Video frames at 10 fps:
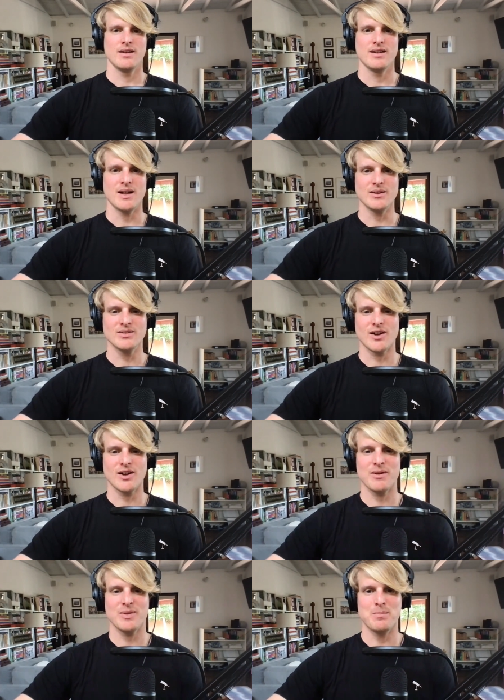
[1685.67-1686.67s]
Now let's talk
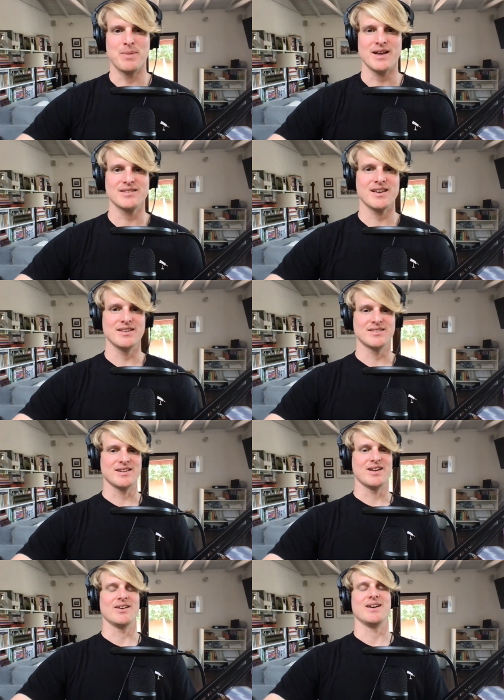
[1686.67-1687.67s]
about the best case
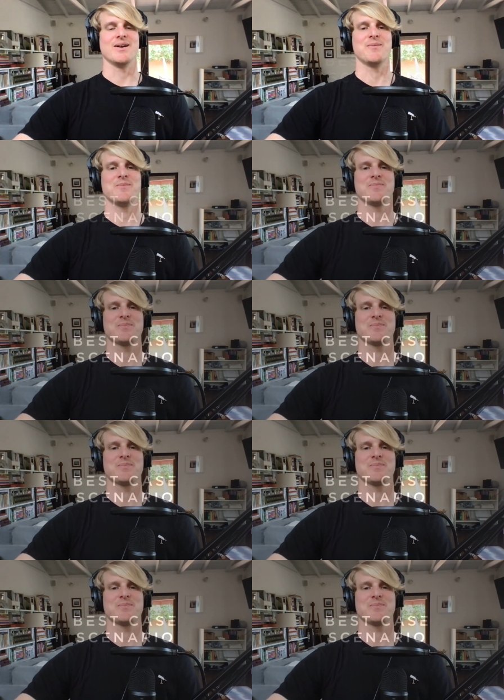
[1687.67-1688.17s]
scenario.